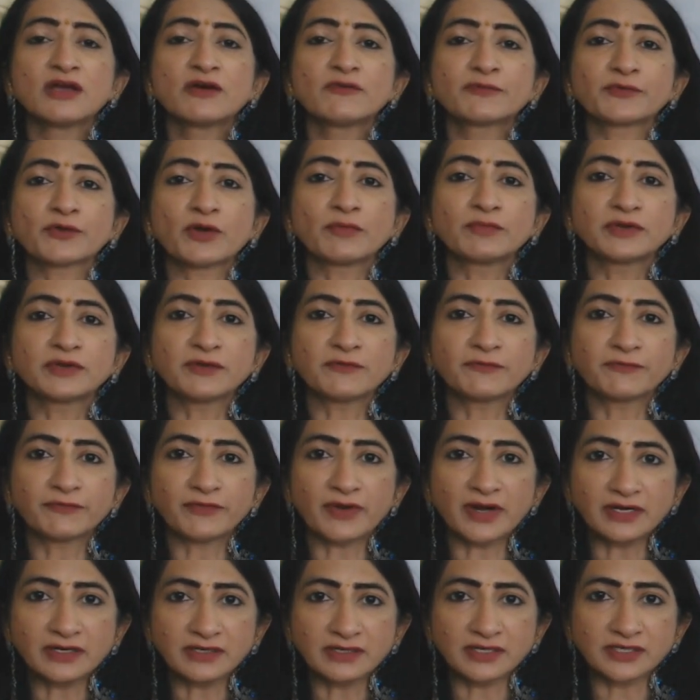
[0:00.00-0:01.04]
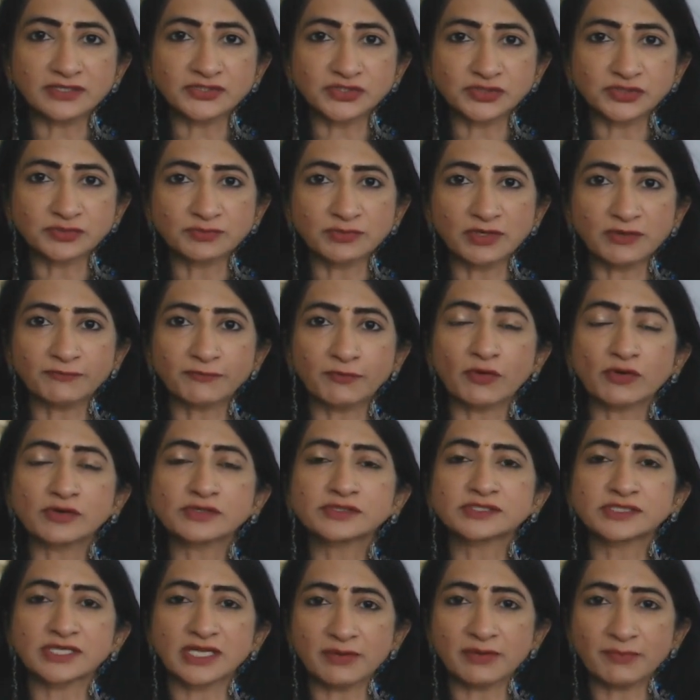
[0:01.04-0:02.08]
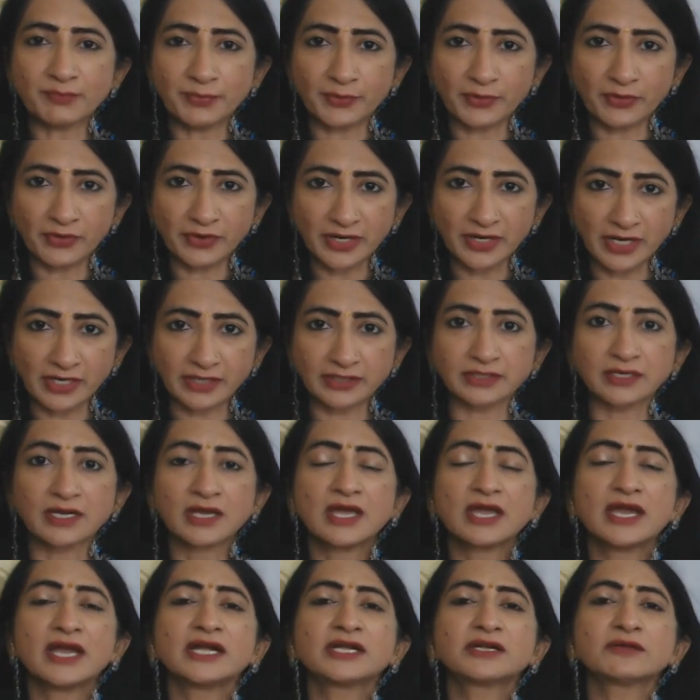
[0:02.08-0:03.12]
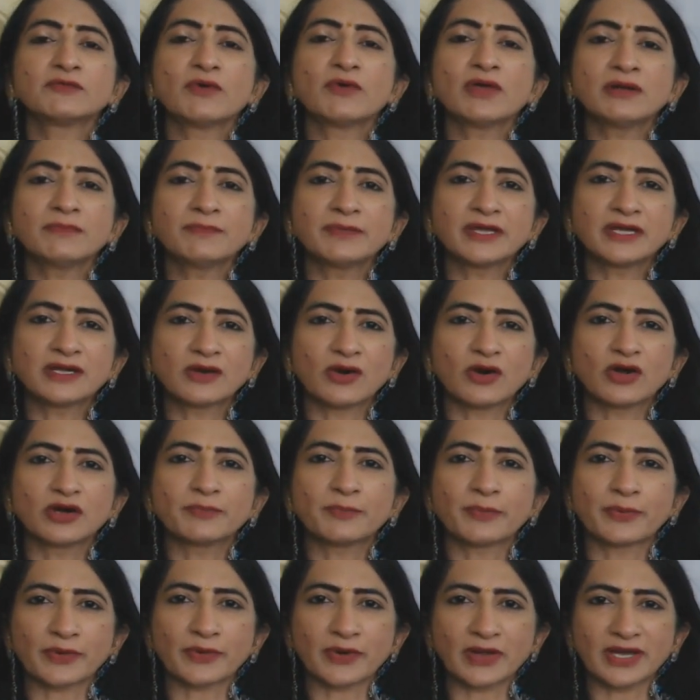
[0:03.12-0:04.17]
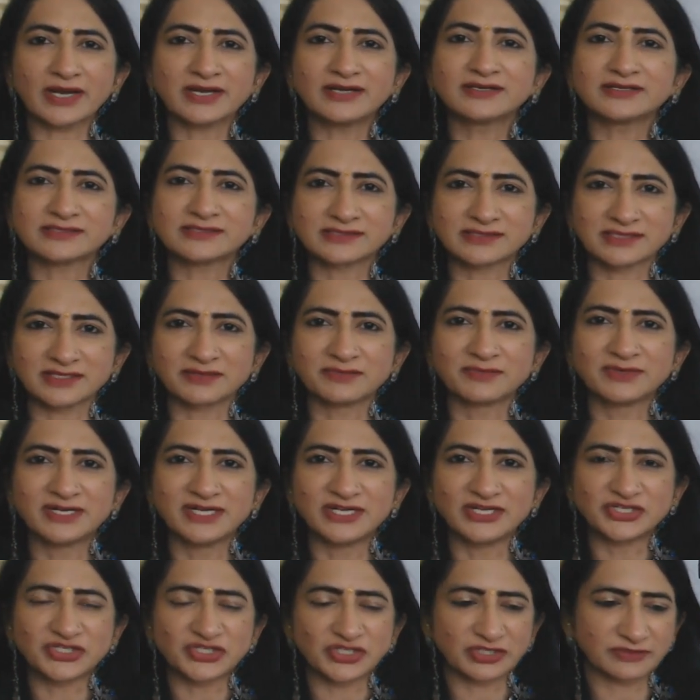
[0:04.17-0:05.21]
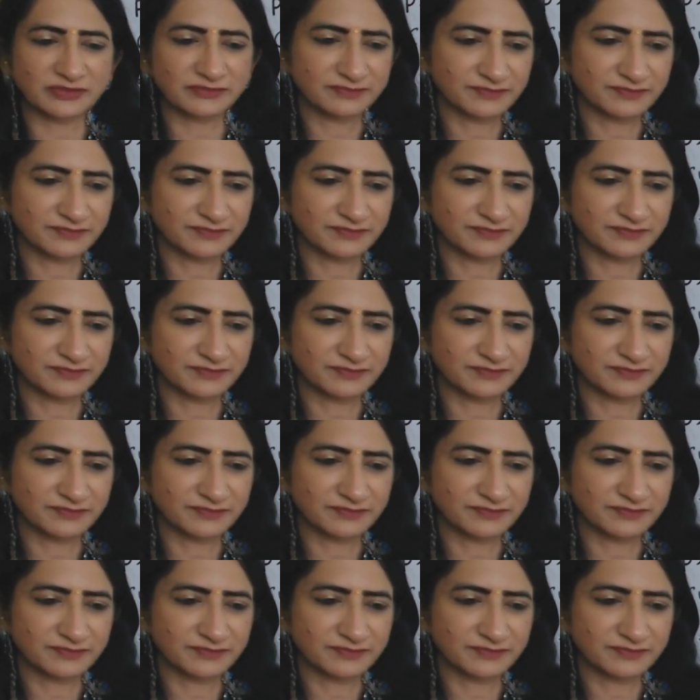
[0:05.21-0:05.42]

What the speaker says: from different customer for same product. It will be called price discrimination.